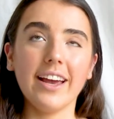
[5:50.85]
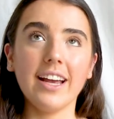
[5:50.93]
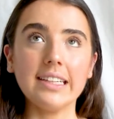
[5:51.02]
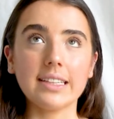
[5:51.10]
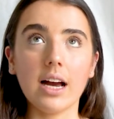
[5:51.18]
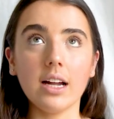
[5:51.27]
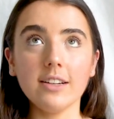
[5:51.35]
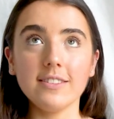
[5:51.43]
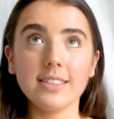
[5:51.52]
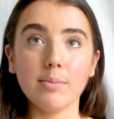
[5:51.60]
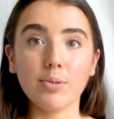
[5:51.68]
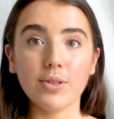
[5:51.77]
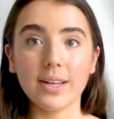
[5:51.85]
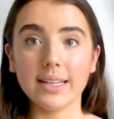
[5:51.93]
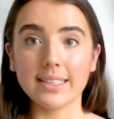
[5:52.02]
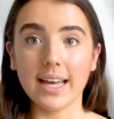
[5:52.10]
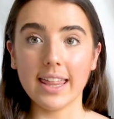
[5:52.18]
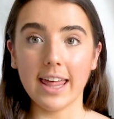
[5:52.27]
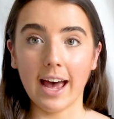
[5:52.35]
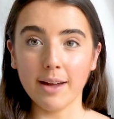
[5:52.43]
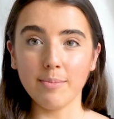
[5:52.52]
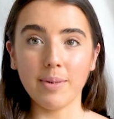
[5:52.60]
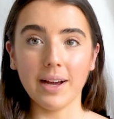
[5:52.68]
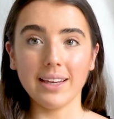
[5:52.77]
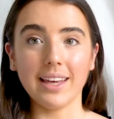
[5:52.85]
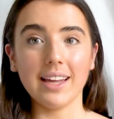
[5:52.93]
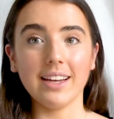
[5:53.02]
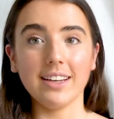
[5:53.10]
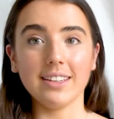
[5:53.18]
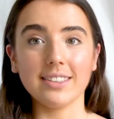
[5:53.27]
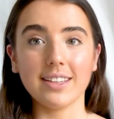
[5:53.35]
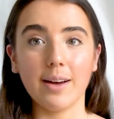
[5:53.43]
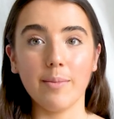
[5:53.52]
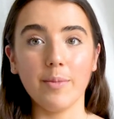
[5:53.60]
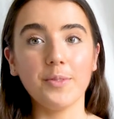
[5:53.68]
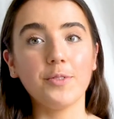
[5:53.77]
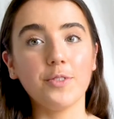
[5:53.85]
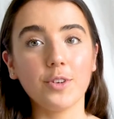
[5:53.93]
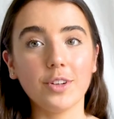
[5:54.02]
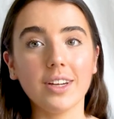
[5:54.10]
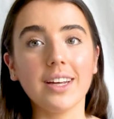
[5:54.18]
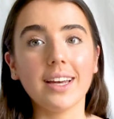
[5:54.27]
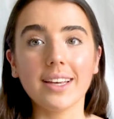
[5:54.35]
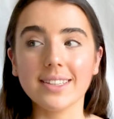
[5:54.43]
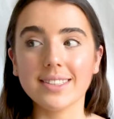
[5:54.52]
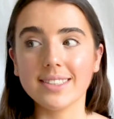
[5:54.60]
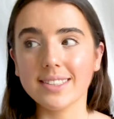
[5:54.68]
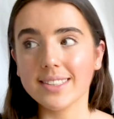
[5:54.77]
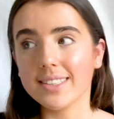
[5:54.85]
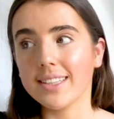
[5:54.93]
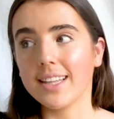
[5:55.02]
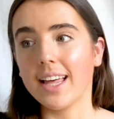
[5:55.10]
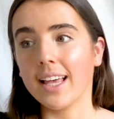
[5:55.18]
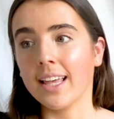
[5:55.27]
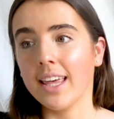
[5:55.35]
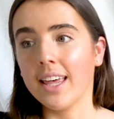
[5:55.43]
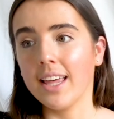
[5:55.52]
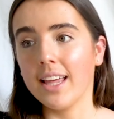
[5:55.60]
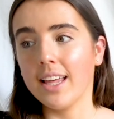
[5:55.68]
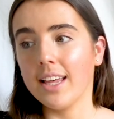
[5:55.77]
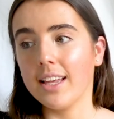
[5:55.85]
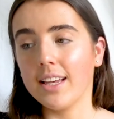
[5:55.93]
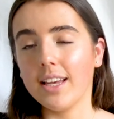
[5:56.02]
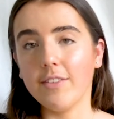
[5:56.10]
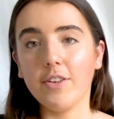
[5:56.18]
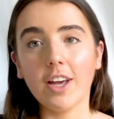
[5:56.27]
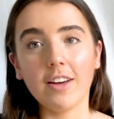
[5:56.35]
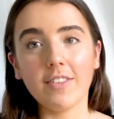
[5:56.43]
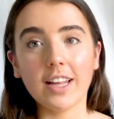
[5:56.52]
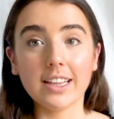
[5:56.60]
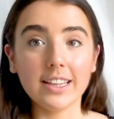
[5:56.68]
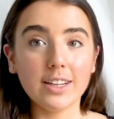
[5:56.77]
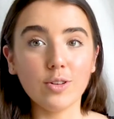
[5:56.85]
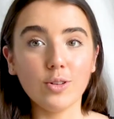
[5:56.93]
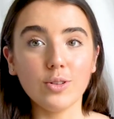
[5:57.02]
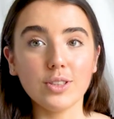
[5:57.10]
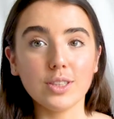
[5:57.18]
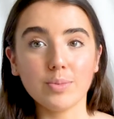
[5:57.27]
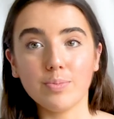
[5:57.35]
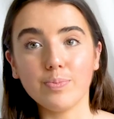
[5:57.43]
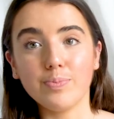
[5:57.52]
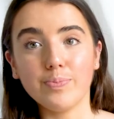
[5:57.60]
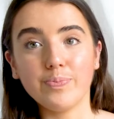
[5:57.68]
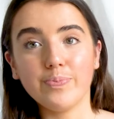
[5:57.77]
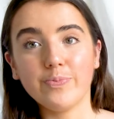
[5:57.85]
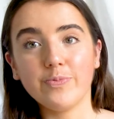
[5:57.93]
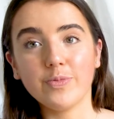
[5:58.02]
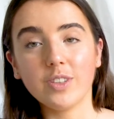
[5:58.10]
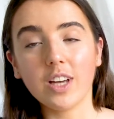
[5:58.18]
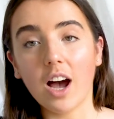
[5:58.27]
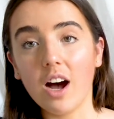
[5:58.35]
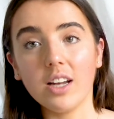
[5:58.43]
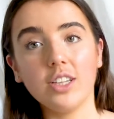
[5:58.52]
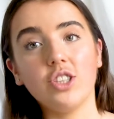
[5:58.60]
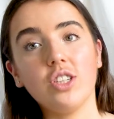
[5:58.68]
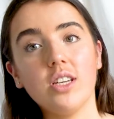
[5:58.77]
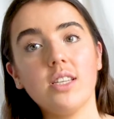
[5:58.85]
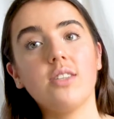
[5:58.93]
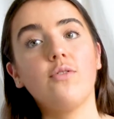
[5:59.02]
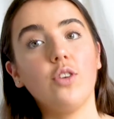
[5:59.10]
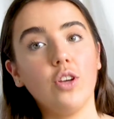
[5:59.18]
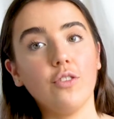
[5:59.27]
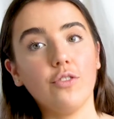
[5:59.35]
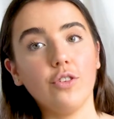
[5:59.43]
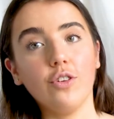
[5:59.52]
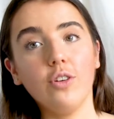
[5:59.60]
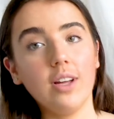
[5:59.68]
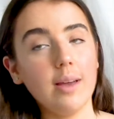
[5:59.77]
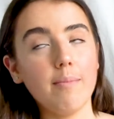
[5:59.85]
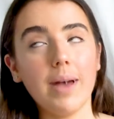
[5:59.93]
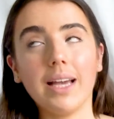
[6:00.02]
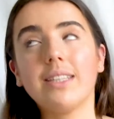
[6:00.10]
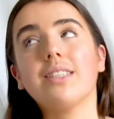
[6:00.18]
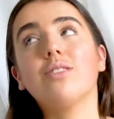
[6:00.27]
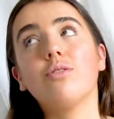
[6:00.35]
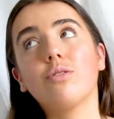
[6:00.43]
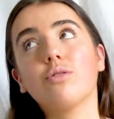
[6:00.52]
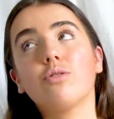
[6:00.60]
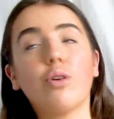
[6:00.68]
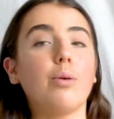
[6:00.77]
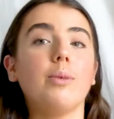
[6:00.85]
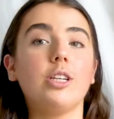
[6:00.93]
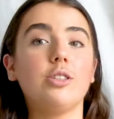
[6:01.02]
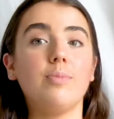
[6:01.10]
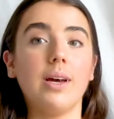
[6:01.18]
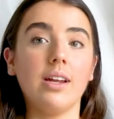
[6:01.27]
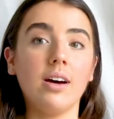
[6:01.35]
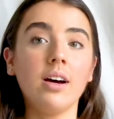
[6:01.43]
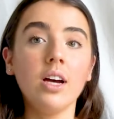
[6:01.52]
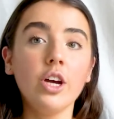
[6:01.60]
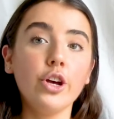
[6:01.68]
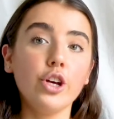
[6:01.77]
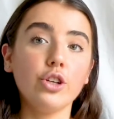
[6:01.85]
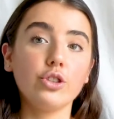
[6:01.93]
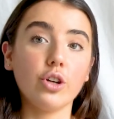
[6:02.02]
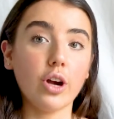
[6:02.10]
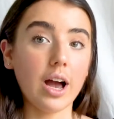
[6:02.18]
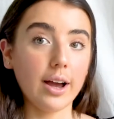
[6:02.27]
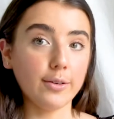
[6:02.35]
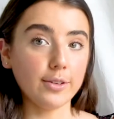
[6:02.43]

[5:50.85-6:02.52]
it's kind of simple things like that by getting some food, like, if you have like little garnishes for your food, it makes it look so much better. So I